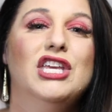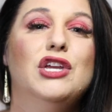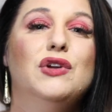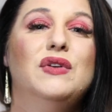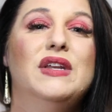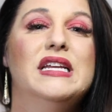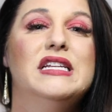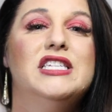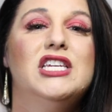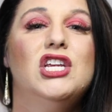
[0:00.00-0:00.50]
You
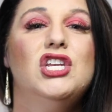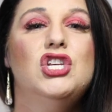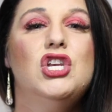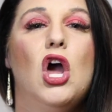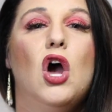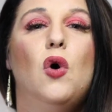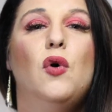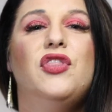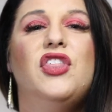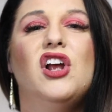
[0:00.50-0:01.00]
need to
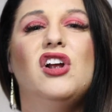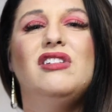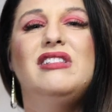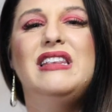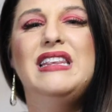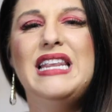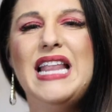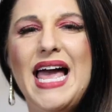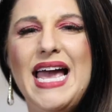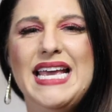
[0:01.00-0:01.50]
know their
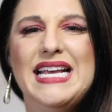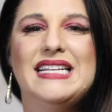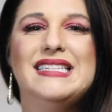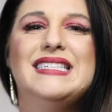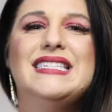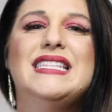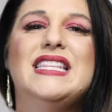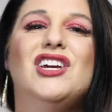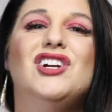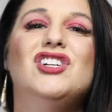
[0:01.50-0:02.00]

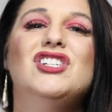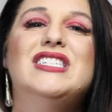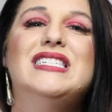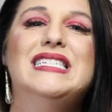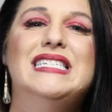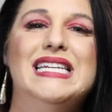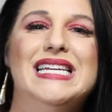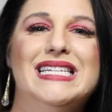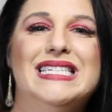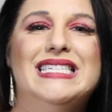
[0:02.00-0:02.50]
likes,
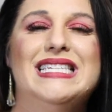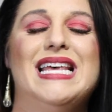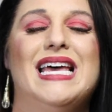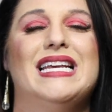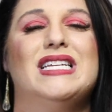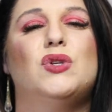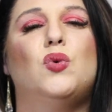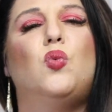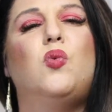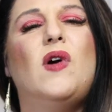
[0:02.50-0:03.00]
their
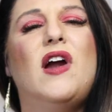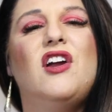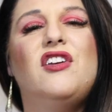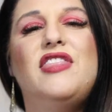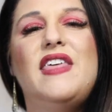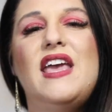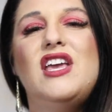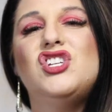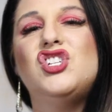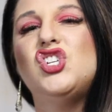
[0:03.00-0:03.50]
dislikes, where
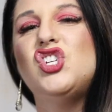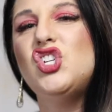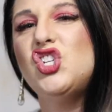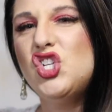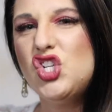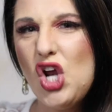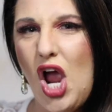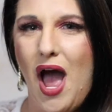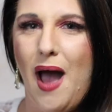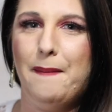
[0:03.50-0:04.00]
they
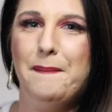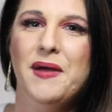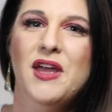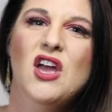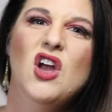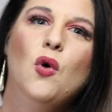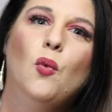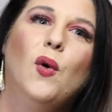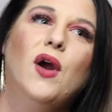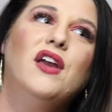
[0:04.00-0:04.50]
shop,
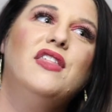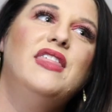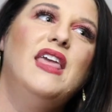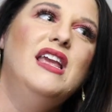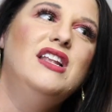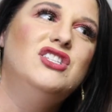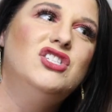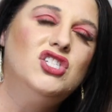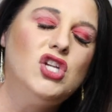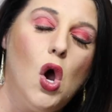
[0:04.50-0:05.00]
where
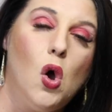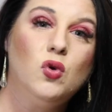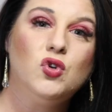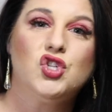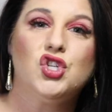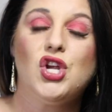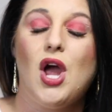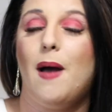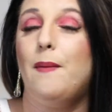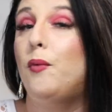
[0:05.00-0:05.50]
they don't
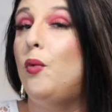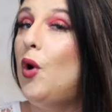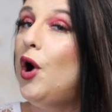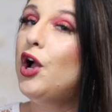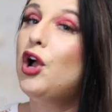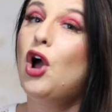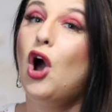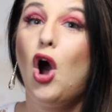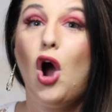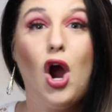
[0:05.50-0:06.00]
shop,
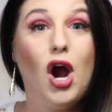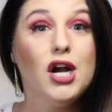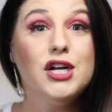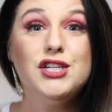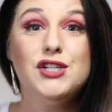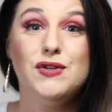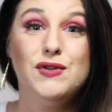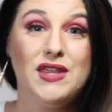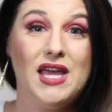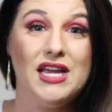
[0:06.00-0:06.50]
what car
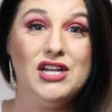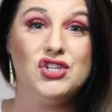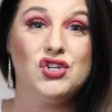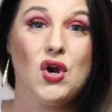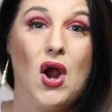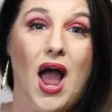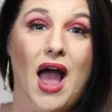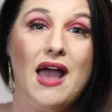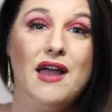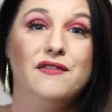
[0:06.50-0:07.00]
do they
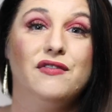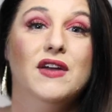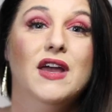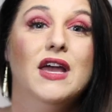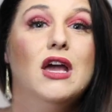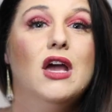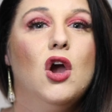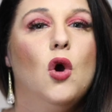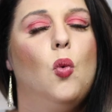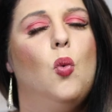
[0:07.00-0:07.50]
drive,
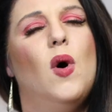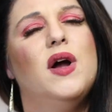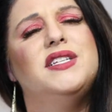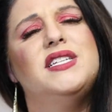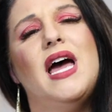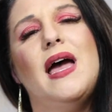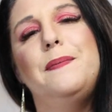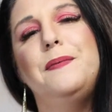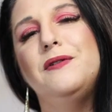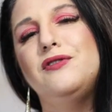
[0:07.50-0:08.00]
what
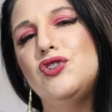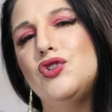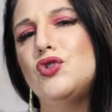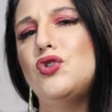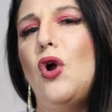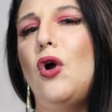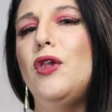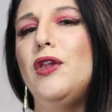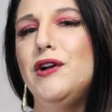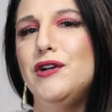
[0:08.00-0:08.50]
type of
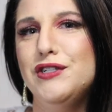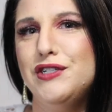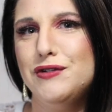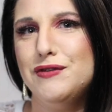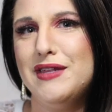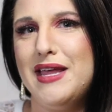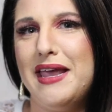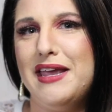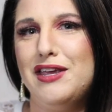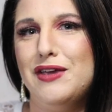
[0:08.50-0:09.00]
stroller
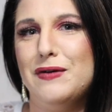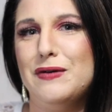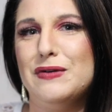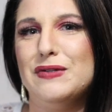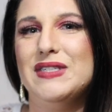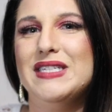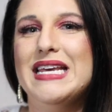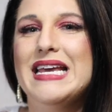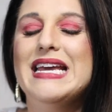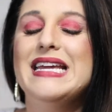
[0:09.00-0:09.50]
do they
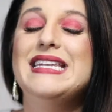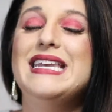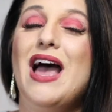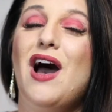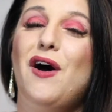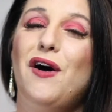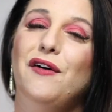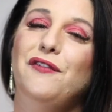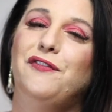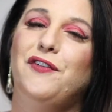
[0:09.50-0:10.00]
use.
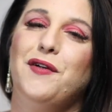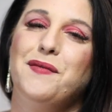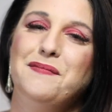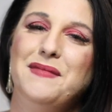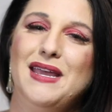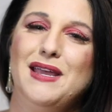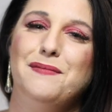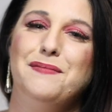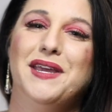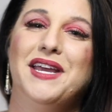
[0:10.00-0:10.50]
Now, for
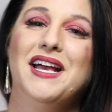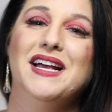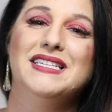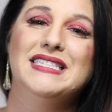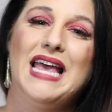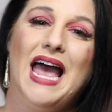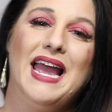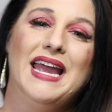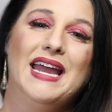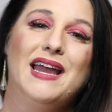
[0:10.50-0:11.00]
me,
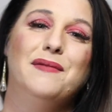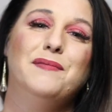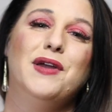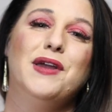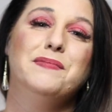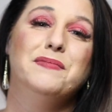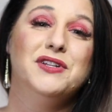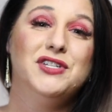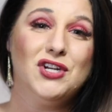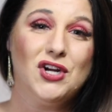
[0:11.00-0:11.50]
because I am
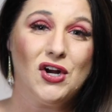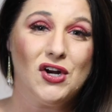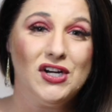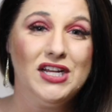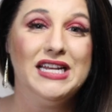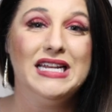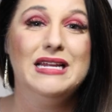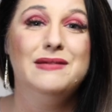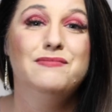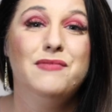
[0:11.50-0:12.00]
a
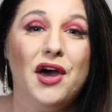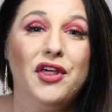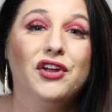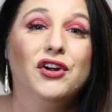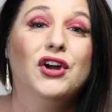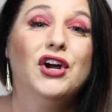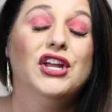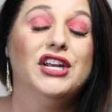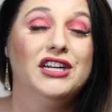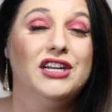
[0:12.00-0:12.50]
maternity,
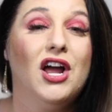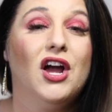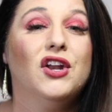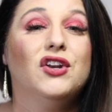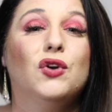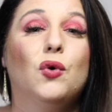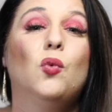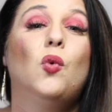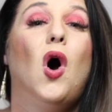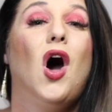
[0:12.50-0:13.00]
motherhood, and
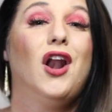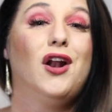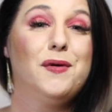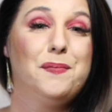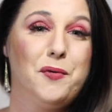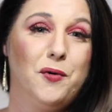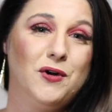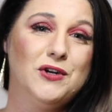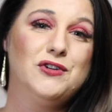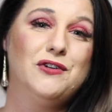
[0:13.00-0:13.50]
underwater
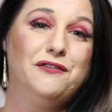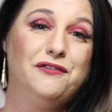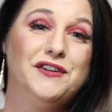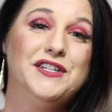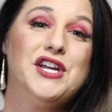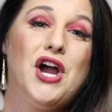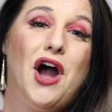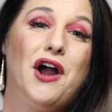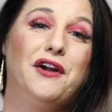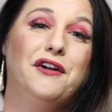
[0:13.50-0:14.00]
portrait
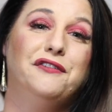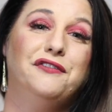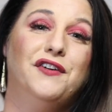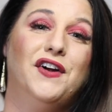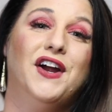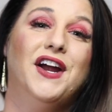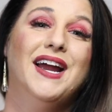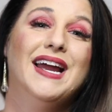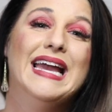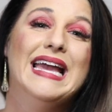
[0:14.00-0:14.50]

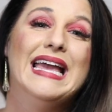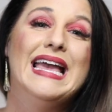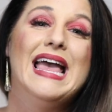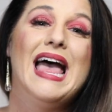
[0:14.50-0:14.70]
photographer,